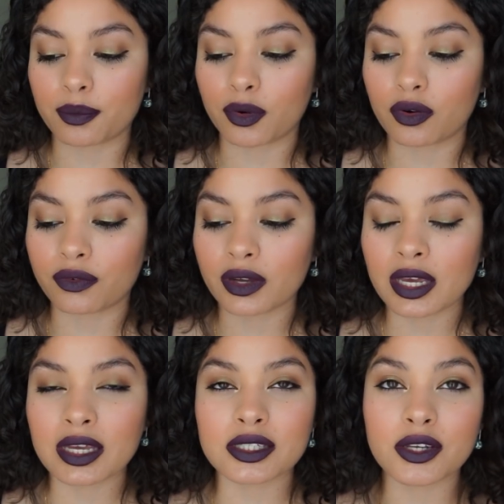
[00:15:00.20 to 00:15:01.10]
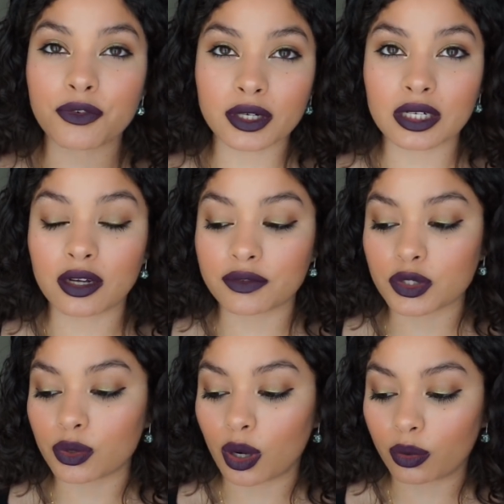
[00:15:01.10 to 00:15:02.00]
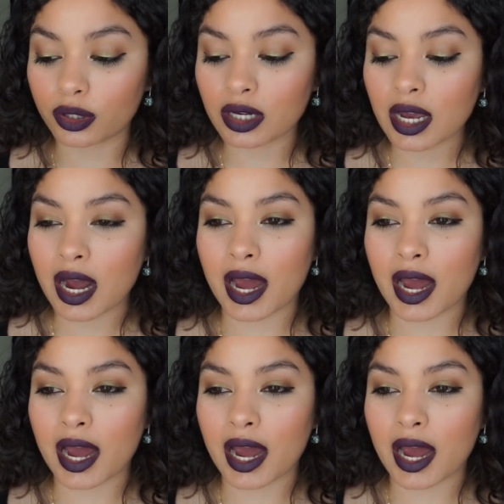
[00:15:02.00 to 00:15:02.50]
both different enough to own.